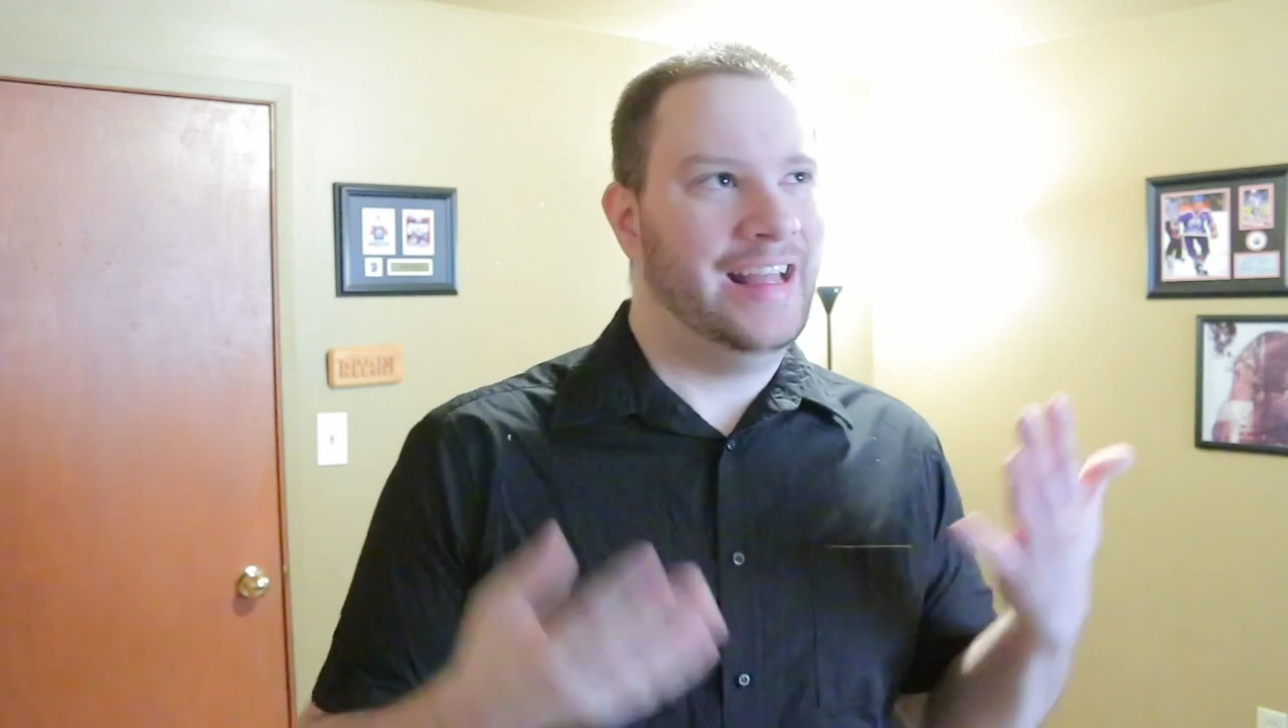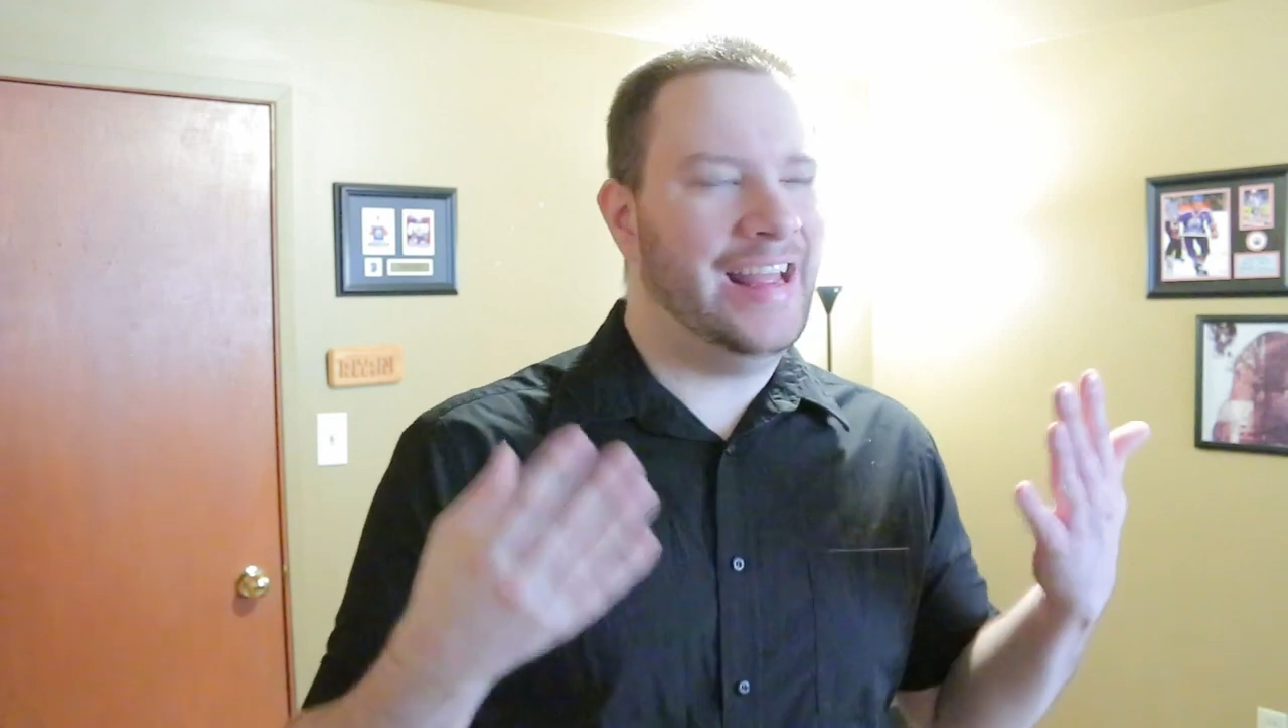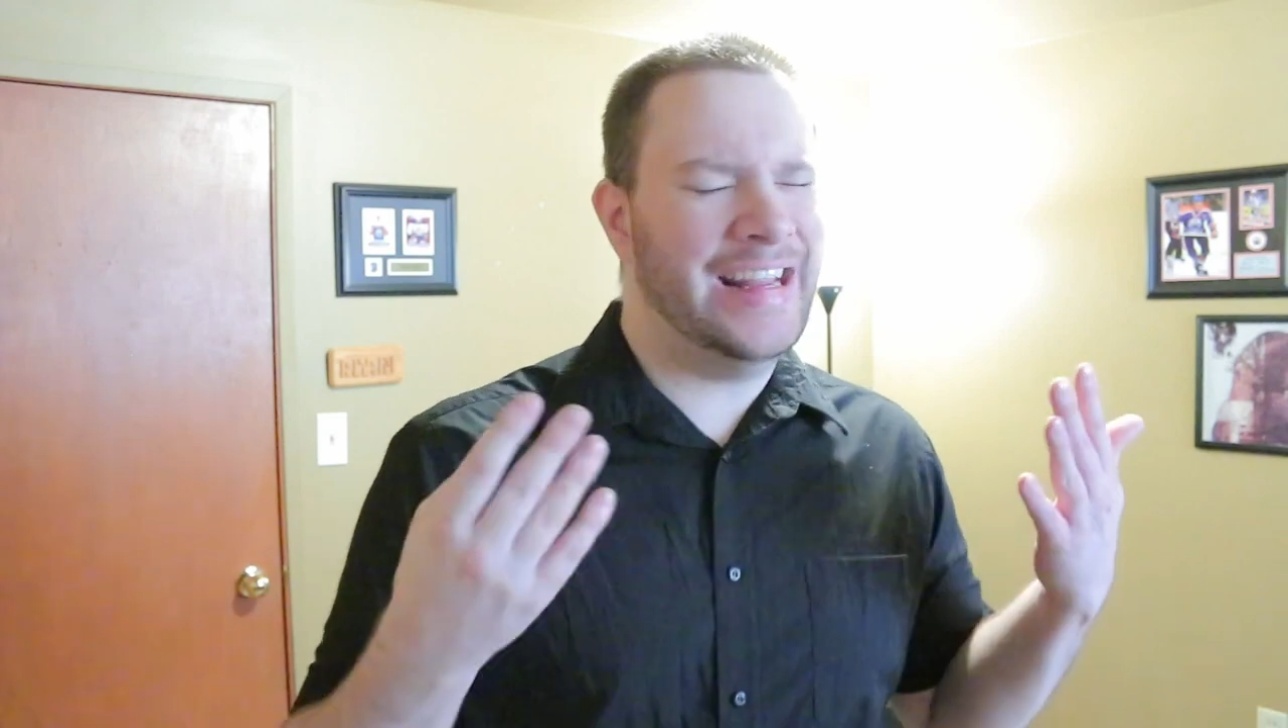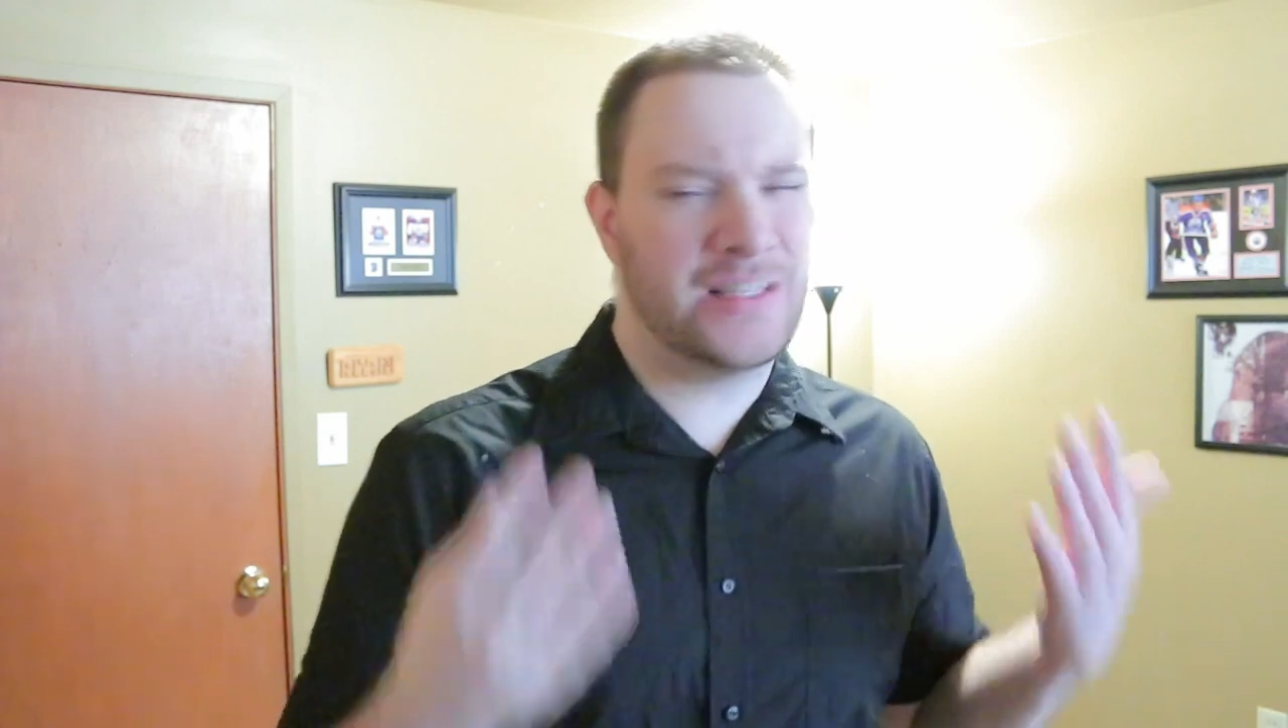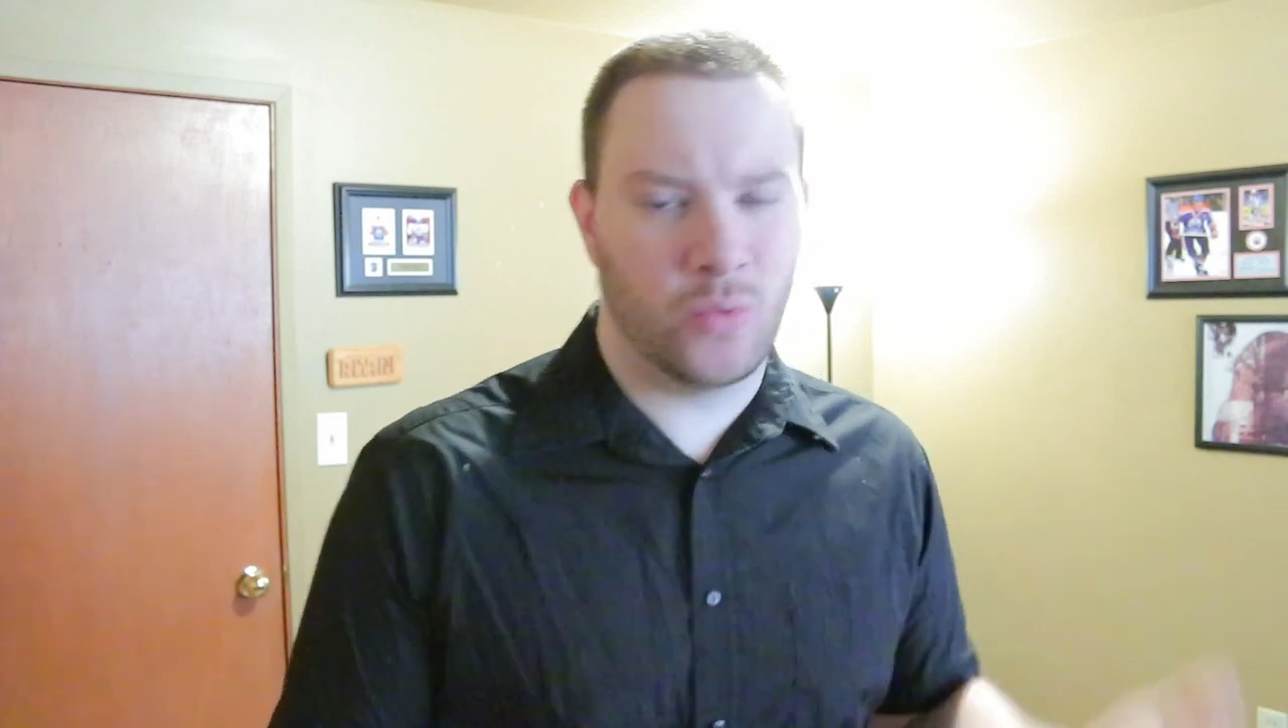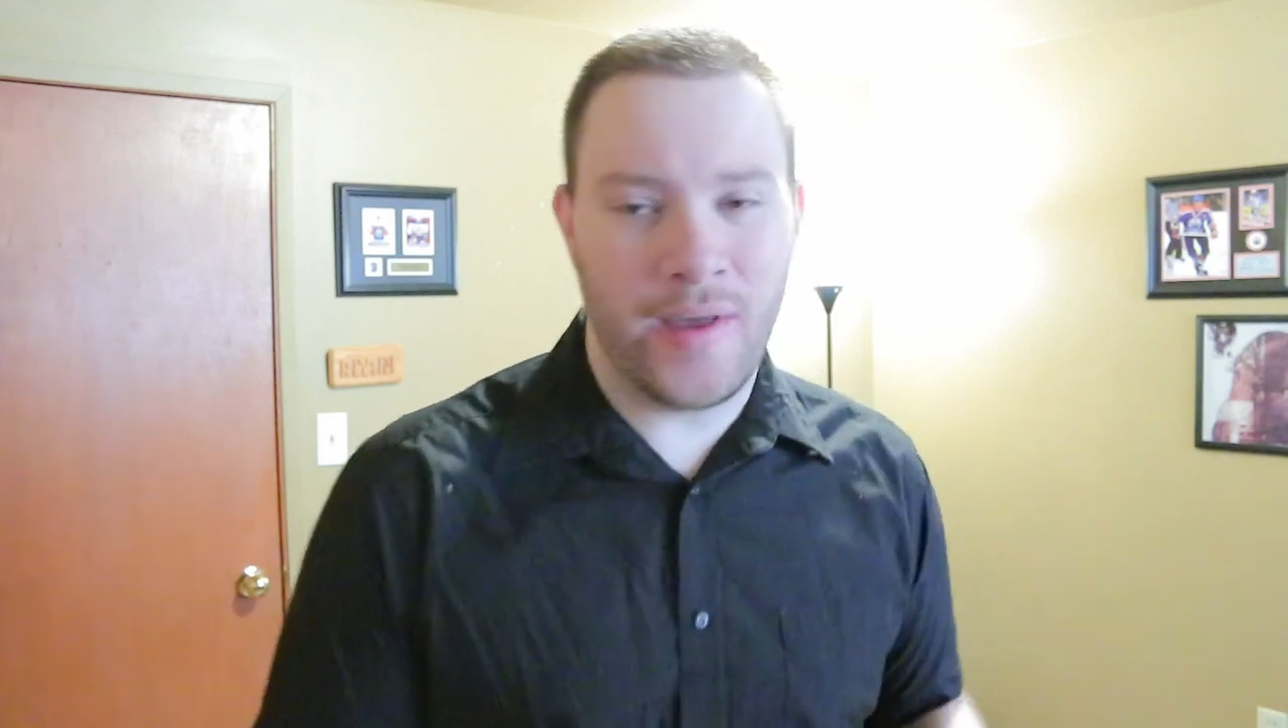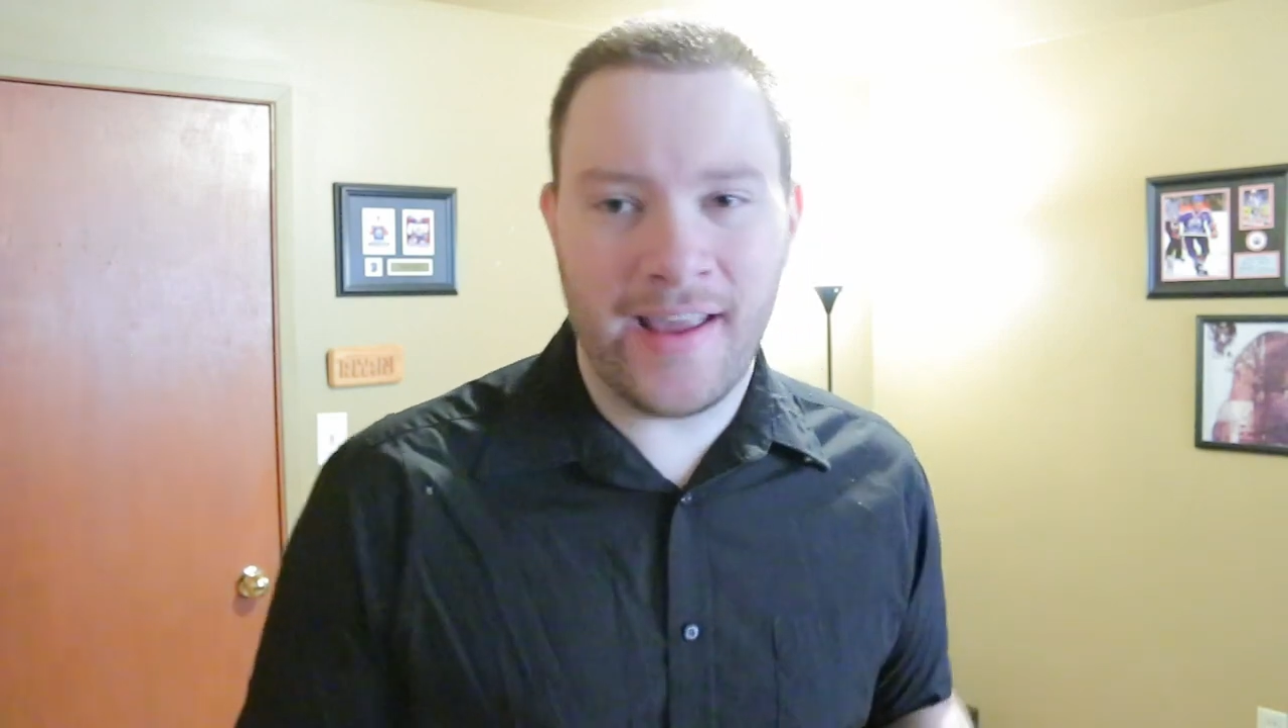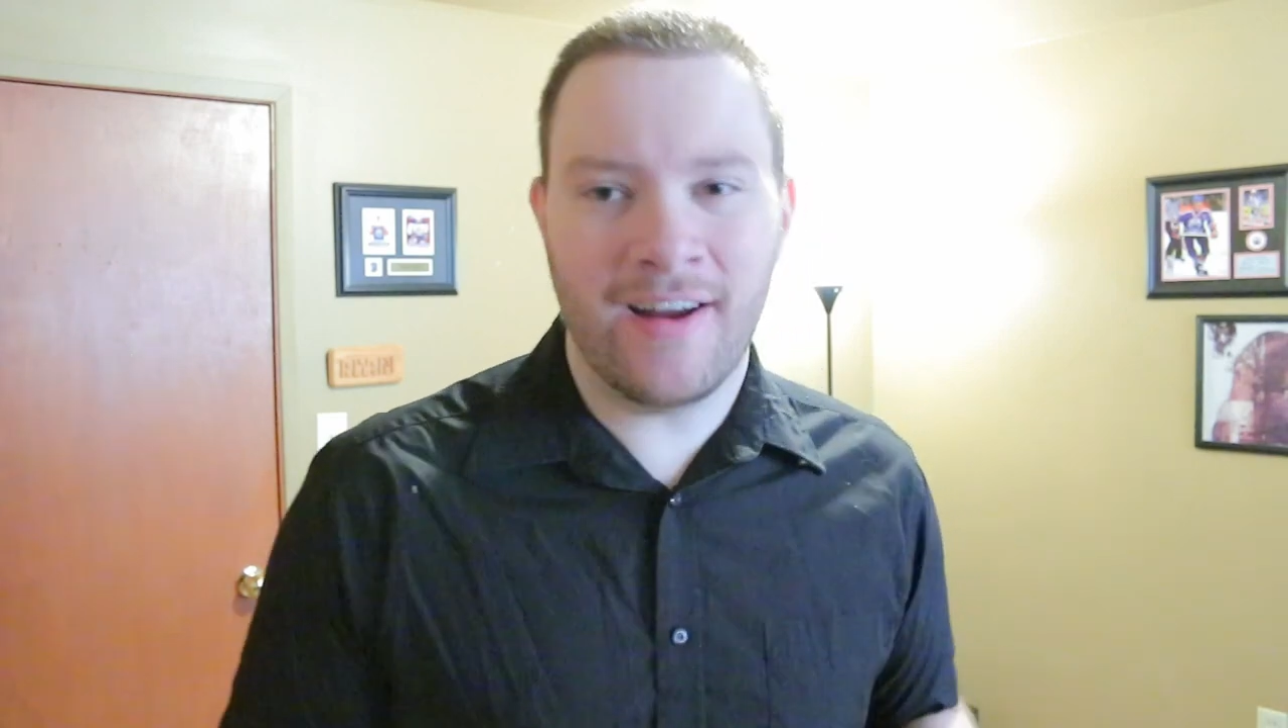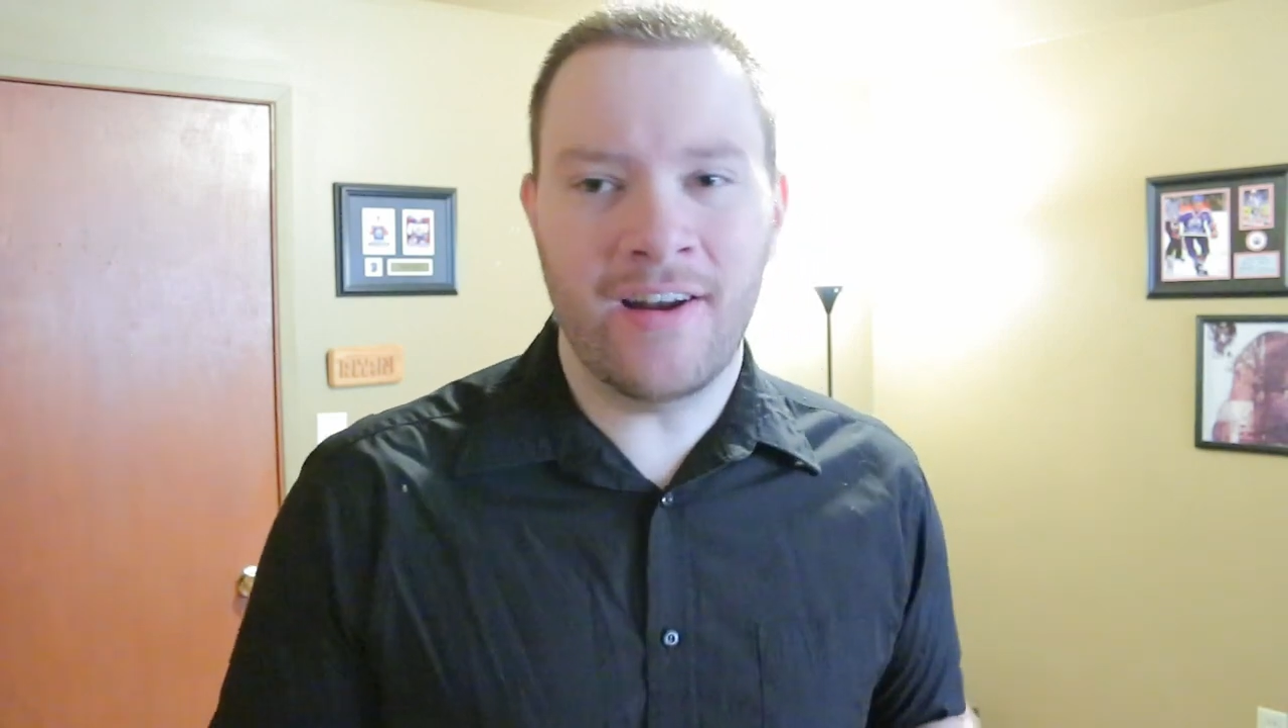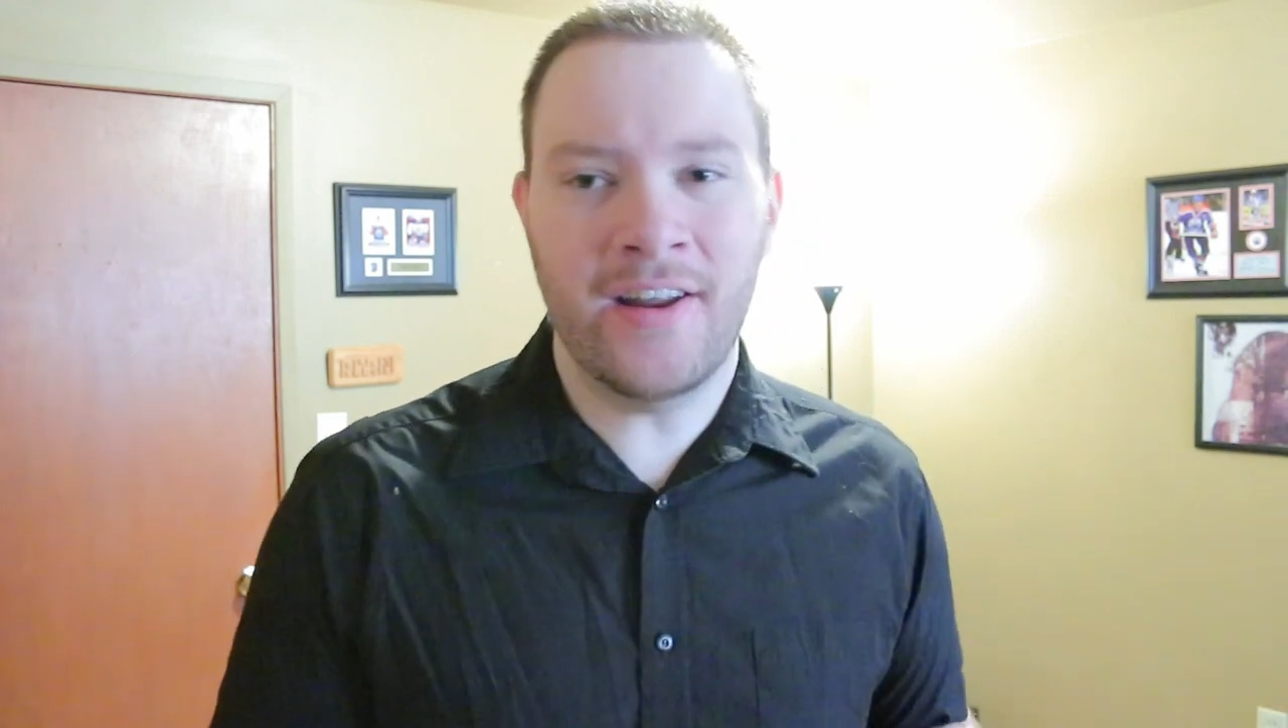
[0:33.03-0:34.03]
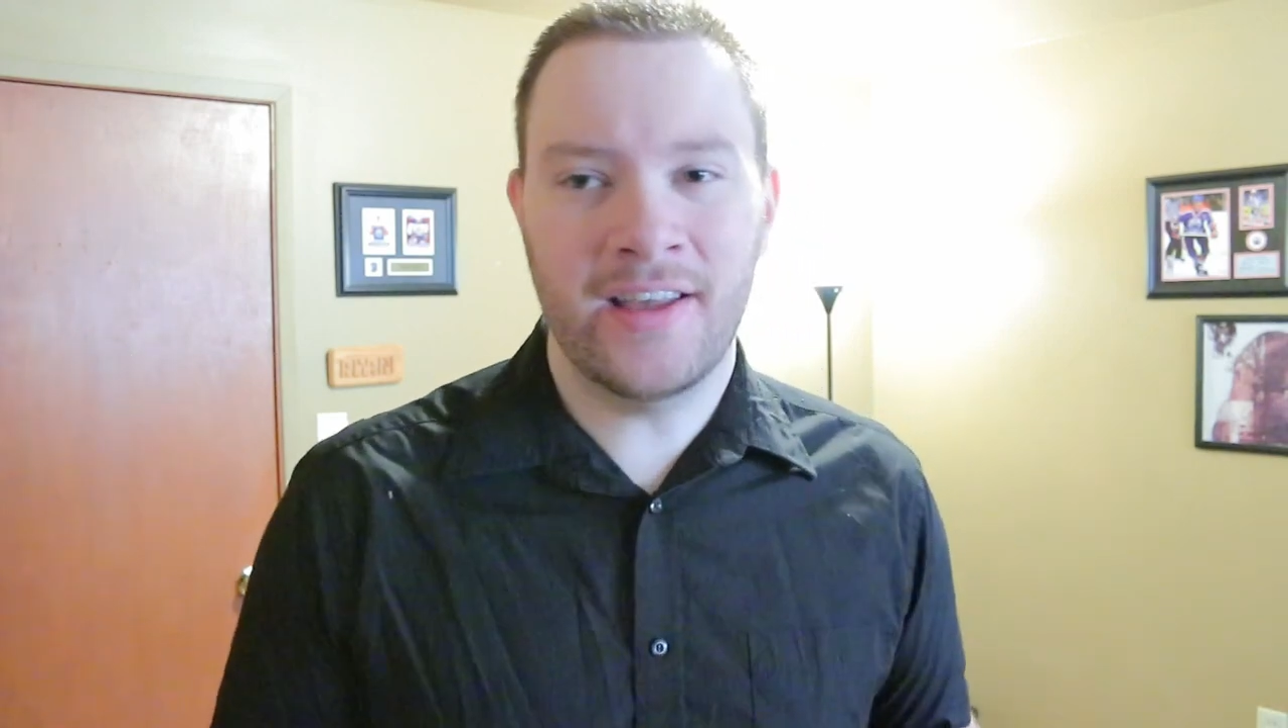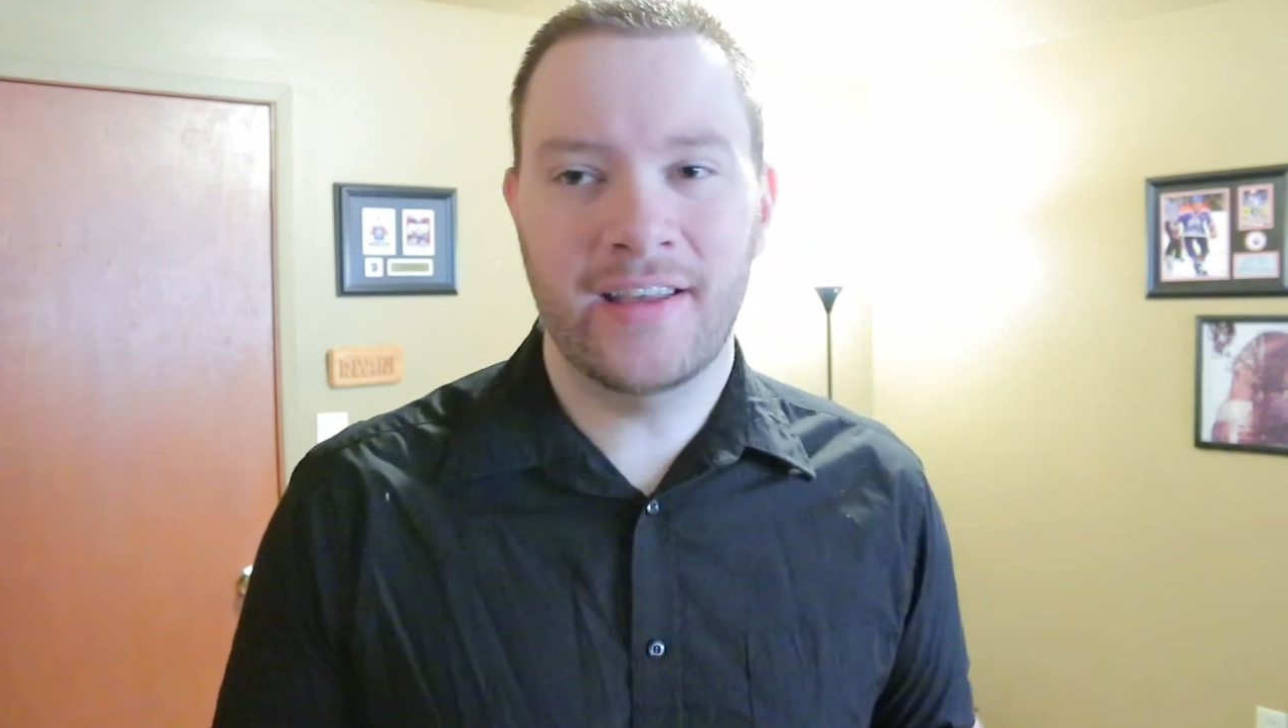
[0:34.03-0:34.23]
It's weird.